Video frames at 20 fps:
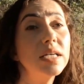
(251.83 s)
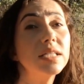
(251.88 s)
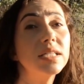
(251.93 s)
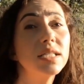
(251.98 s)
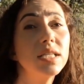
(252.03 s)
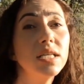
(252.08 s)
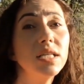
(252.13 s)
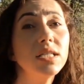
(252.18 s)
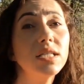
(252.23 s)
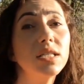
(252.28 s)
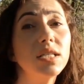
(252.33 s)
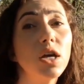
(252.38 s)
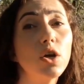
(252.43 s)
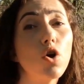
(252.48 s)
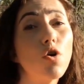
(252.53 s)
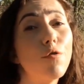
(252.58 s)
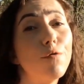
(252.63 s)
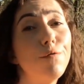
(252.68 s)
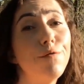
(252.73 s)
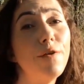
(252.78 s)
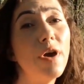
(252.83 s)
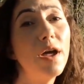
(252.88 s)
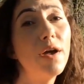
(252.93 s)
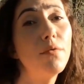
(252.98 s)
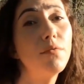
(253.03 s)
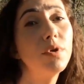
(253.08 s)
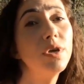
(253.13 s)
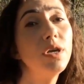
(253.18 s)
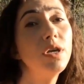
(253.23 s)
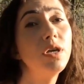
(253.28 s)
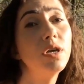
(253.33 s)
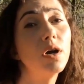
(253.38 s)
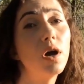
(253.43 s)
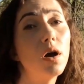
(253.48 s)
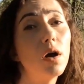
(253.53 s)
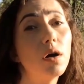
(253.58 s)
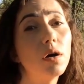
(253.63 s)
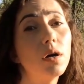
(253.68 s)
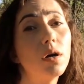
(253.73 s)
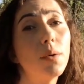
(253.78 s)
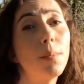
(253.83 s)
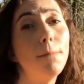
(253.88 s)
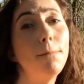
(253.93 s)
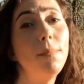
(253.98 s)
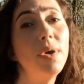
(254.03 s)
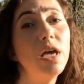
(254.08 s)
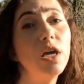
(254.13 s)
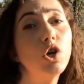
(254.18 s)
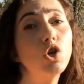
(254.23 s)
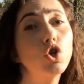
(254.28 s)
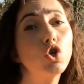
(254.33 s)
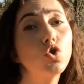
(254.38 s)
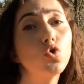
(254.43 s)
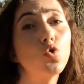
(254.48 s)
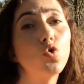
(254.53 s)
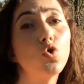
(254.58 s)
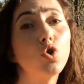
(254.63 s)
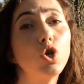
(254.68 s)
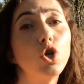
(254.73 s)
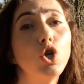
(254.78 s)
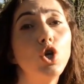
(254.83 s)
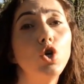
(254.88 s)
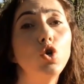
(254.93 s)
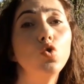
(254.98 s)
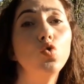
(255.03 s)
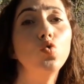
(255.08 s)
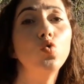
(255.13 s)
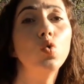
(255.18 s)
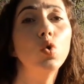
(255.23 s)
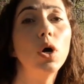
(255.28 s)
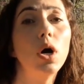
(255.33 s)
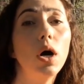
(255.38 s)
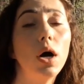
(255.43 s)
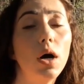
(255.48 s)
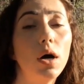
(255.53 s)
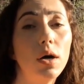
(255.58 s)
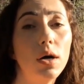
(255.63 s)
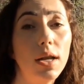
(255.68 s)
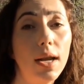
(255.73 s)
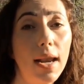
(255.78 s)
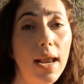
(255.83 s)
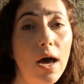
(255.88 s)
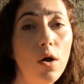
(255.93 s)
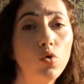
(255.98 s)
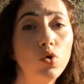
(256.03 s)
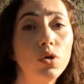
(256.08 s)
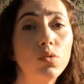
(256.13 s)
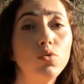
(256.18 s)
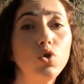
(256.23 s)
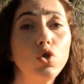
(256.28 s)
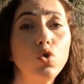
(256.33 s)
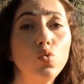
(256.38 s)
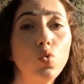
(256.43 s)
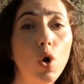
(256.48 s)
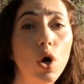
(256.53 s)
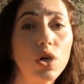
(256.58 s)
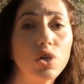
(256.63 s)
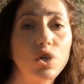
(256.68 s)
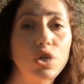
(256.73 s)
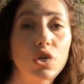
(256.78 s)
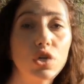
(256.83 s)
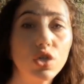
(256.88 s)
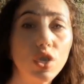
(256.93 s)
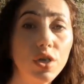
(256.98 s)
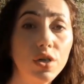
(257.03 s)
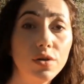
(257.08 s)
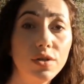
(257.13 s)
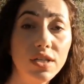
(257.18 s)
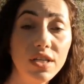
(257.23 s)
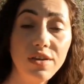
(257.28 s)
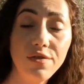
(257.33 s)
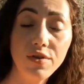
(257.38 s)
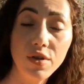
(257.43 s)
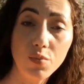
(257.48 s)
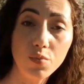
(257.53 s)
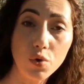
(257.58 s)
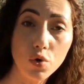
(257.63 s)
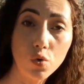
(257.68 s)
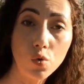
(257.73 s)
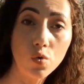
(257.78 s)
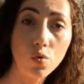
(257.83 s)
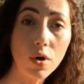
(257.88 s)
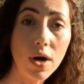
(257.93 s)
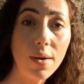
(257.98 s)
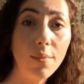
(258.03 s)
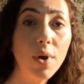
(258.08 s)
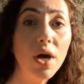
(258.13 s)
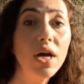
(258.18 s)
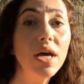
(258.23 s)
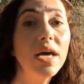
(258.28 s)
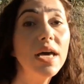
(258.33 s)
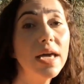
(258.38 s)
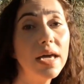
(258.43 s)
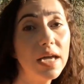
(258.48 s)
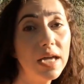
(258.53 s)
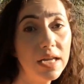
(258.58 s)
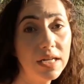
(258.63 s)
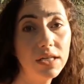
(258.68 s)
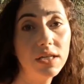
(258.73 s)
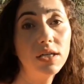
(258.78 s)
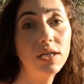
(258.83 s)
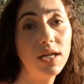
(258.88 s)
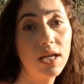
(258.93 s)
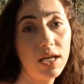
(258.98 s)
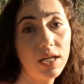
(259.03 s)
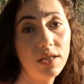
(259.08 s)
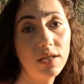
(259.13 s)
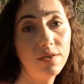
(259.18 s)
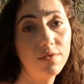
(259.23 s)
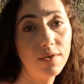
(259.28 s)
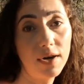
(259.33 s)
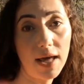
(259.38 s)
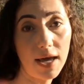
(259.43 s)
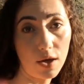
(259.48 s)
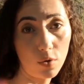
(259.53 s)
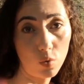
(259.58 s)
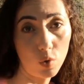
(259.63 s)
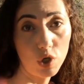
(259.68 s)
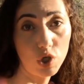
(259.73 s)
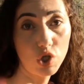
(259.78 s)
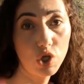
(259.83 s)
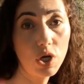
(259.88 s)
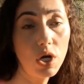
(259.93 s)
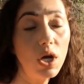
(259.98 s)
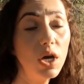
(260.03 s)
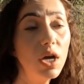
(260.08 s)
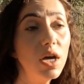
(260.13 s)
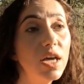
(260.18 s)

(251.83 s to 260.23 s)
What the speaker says: since they are very young, make sure you allow them to watch a TV program in the native language.